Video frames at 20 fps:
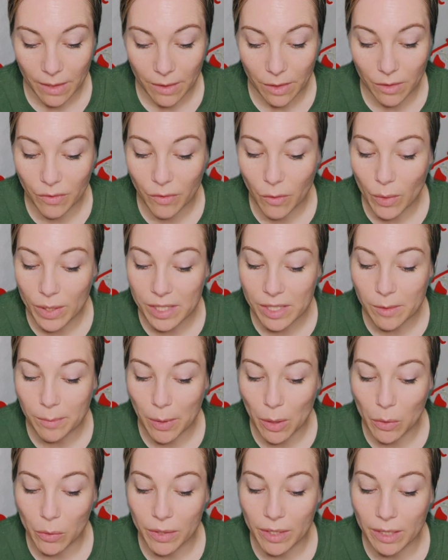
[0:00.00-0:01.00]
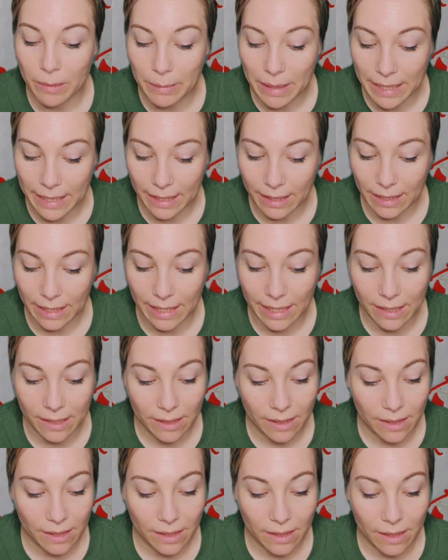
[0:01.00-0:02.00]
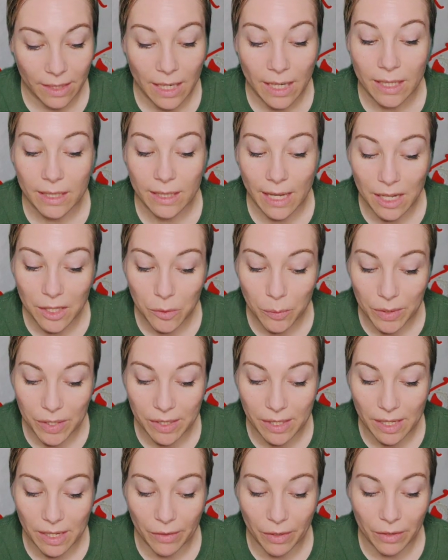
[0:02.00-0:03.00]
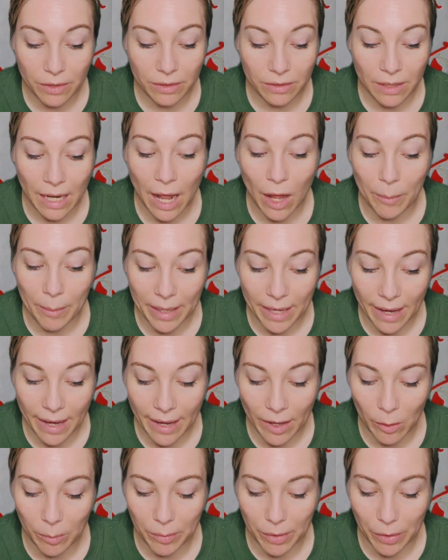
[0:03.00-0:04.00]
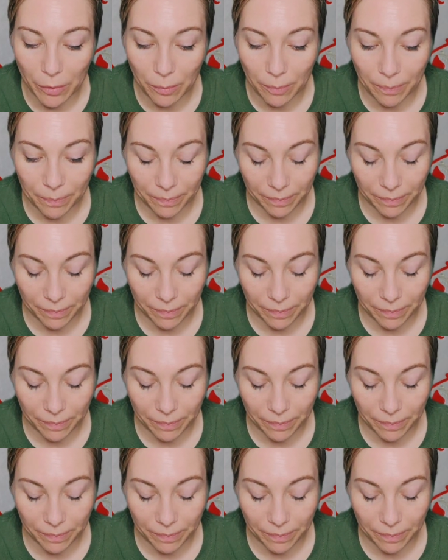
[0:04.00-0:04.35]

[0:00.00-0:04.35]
The voice spoke immediately. Yes, receiver, how may I help you?